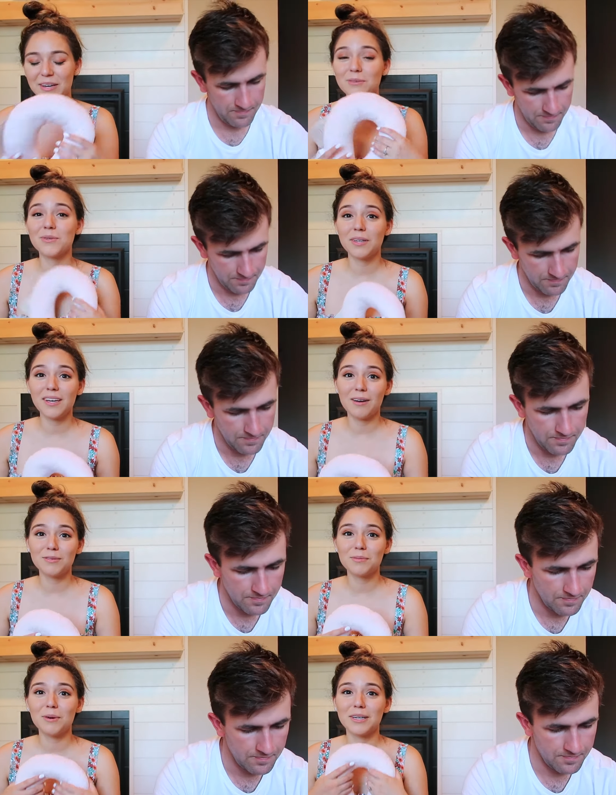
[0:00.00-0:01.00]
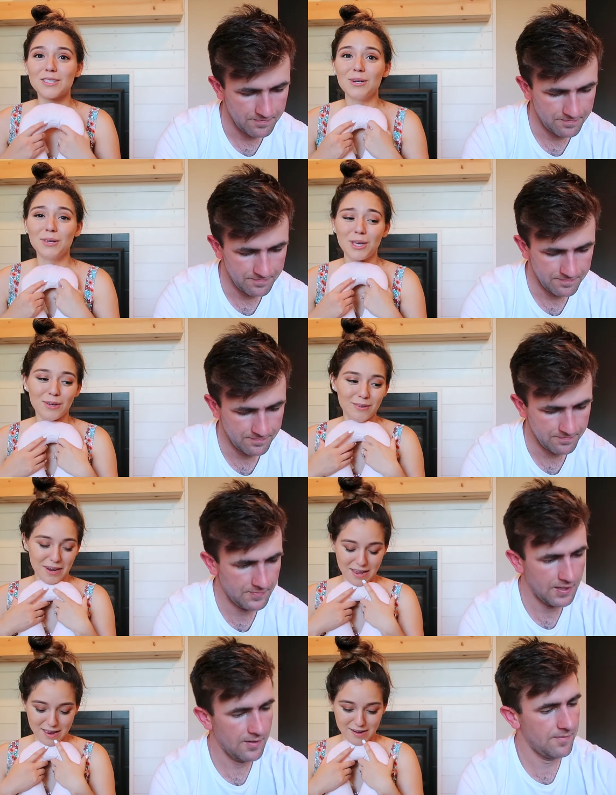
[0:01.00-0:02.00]
Speaker 1: it was really comfortable and so
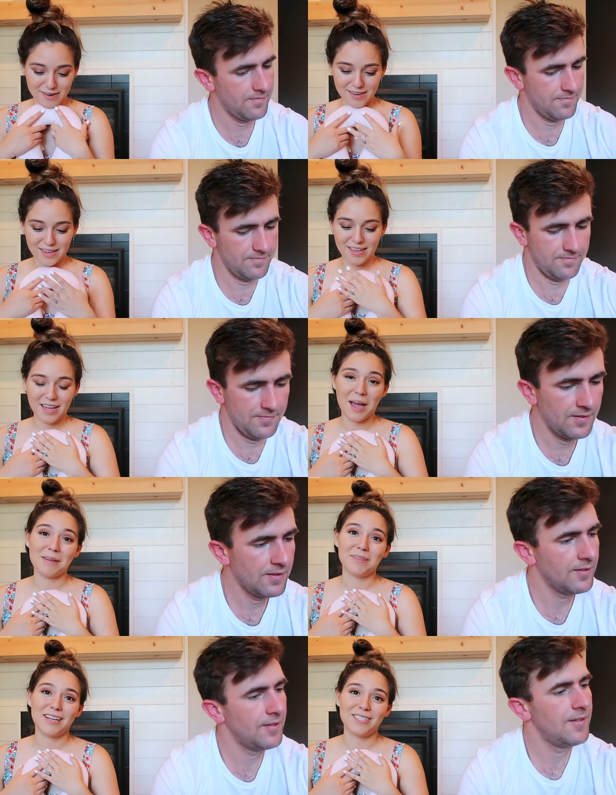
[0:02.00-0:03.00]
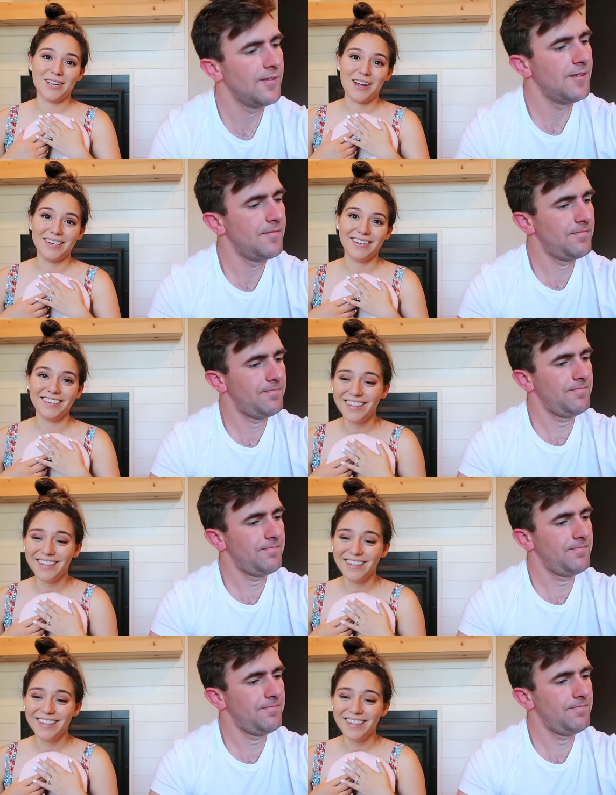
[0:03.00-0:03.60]
cute and I'm glad she got it.